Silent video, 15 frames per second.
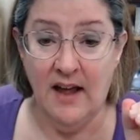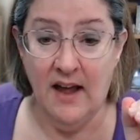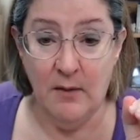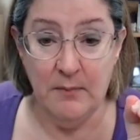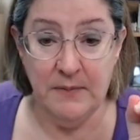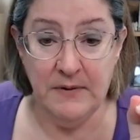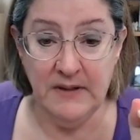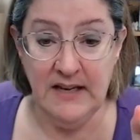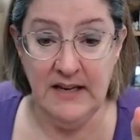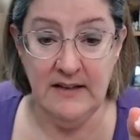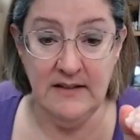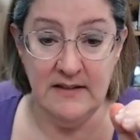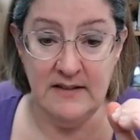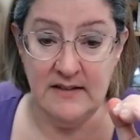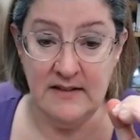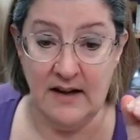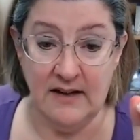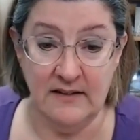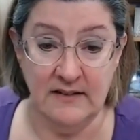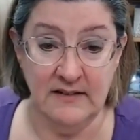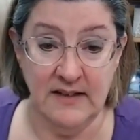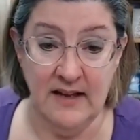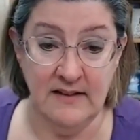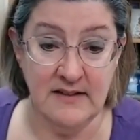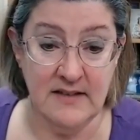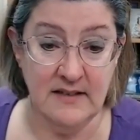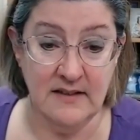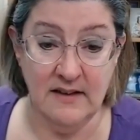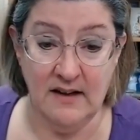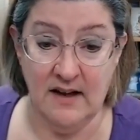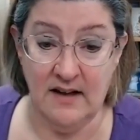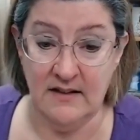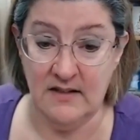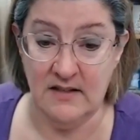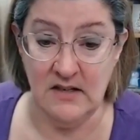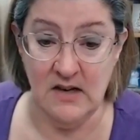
Please let us